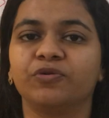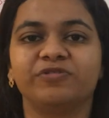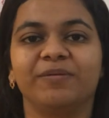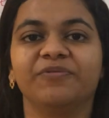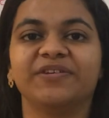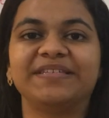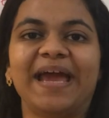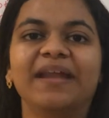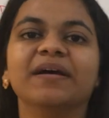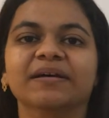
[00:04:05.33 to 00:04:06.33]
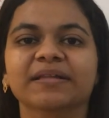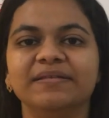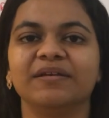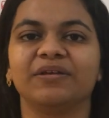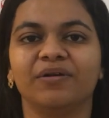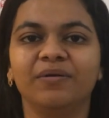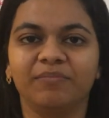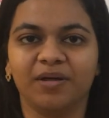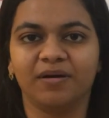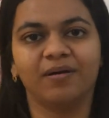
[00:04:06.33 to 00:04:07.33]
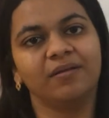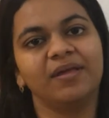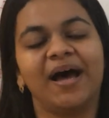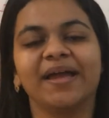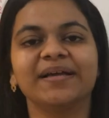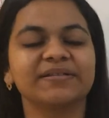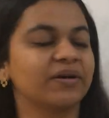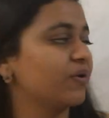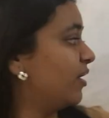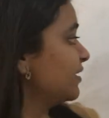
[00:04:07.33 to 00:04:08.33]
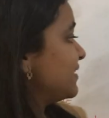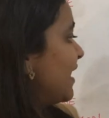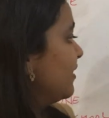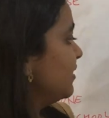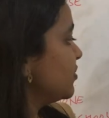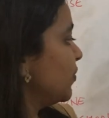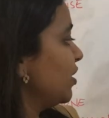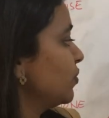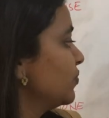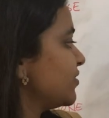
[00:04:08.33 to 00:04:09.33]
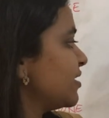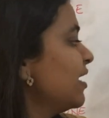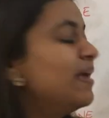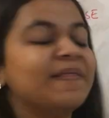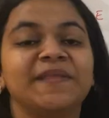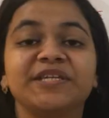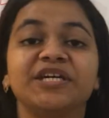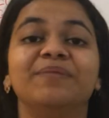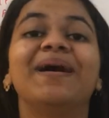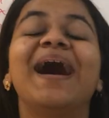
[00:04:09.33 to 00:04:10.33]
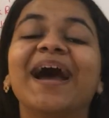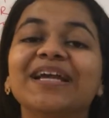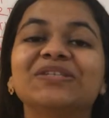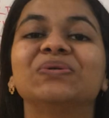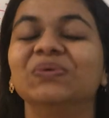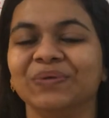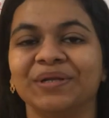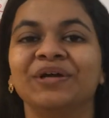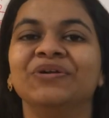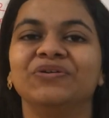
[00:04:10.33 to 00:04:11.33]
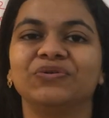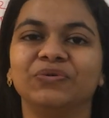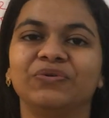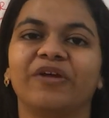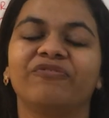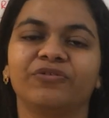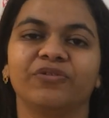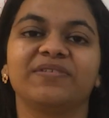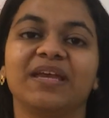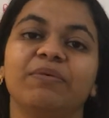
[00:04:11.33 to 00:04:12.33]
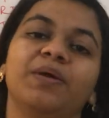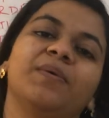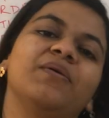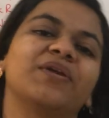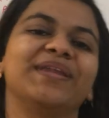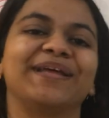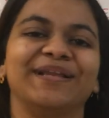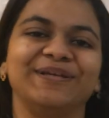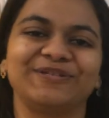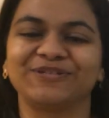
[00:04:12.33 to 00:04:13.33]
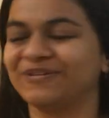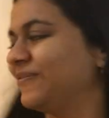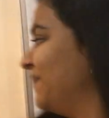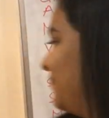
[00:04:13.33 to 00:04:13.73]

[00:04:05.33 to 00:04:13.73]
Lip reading: some of the standards, you know, the higher standards, we use the term high school to refer to the same in American English.